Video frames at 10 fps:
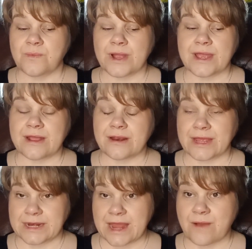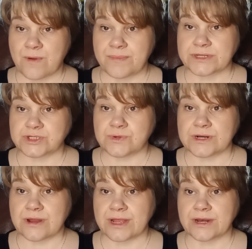where, like now, I've been
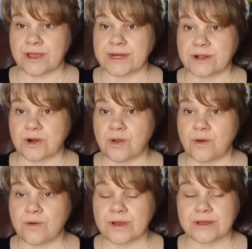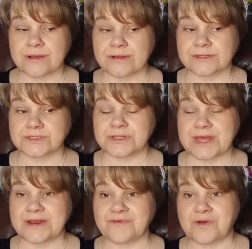doing like 9 o'clock. So
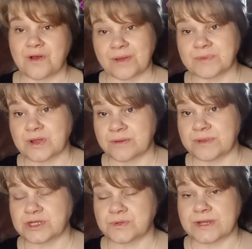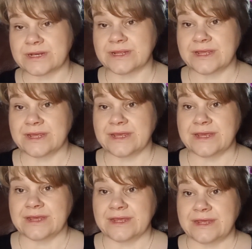then I'm going to be doing
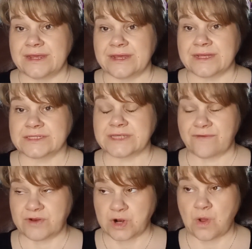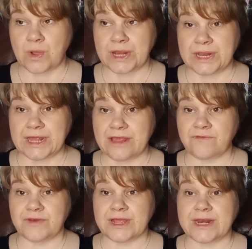7 o'clock in the
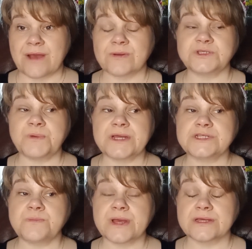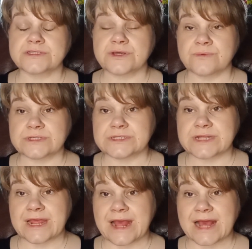evening. Now, I was speaking to my consultant
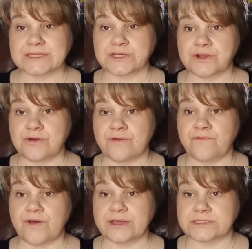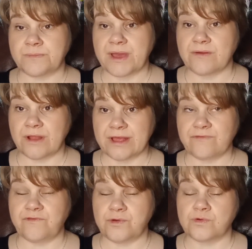today, asking her advice about like
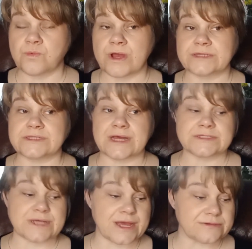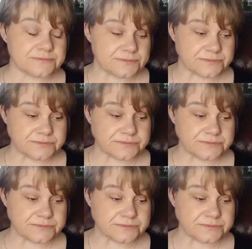food wise that day.